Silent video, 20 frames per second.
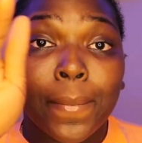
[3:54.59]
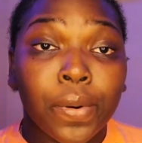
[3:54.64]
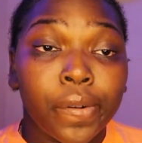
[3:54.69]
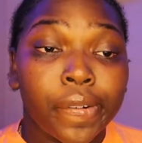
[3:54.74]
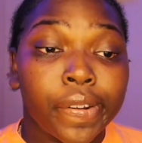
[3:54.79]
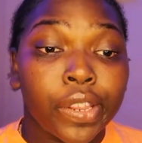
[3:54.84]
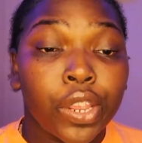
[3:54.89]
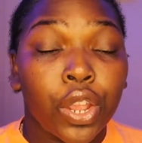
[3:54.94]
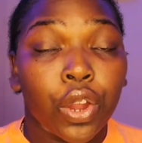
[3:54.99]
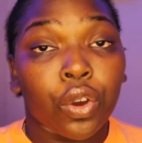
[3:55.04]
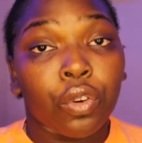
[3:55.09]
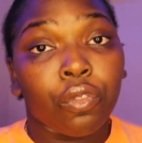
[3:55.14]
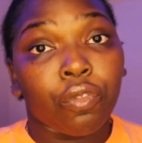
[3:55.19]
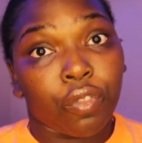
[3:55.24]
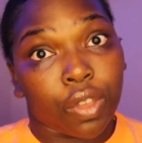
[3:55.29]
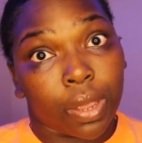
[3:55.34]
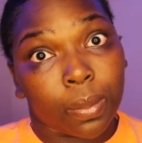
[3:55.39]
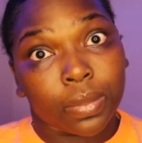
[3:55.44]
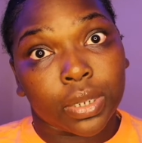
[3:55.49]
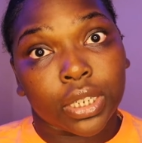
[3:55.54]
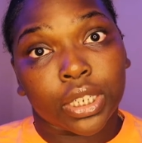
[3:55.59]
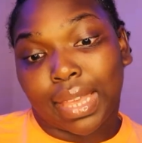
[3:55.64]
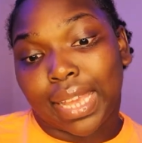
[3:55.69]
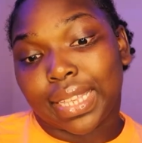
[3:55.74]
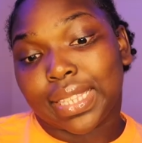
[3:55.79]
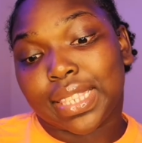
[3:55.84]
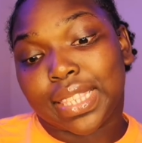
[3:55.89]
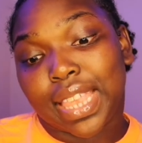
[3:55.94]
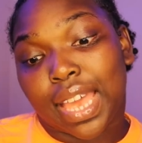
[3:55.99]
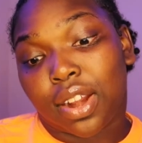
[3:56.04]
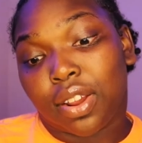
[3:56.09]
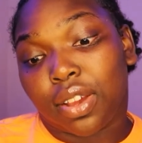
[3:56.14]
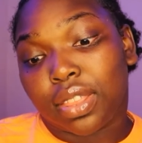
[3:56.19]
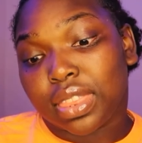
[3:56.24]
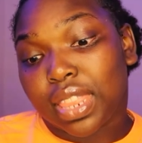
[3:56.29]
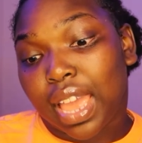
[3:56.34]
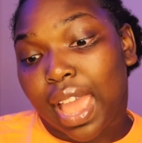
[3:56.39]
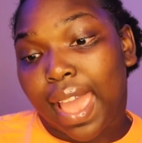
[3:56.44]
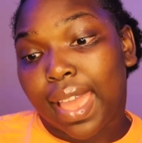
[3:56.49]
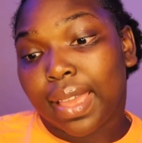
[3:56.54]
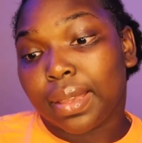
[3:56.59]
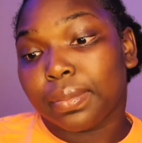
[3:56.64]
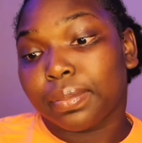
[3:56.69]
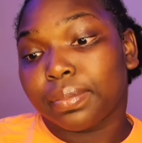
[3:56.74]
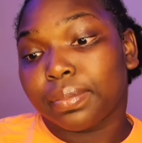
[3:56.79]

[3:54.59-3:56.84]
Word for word: more than your own family. That's that on that.